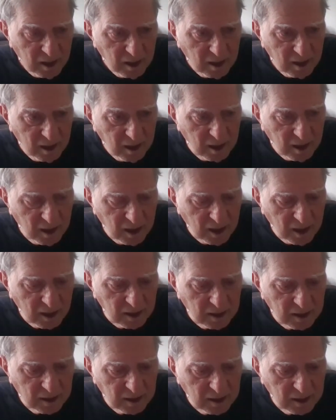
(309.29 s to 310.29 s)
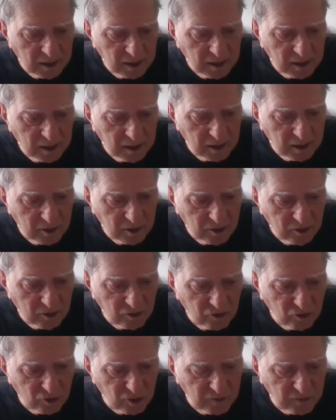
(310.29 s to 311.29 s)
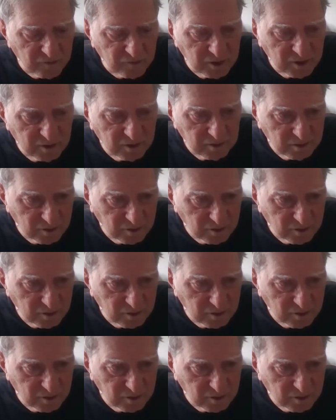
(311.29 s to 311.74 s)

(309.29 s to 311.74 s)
he uh, served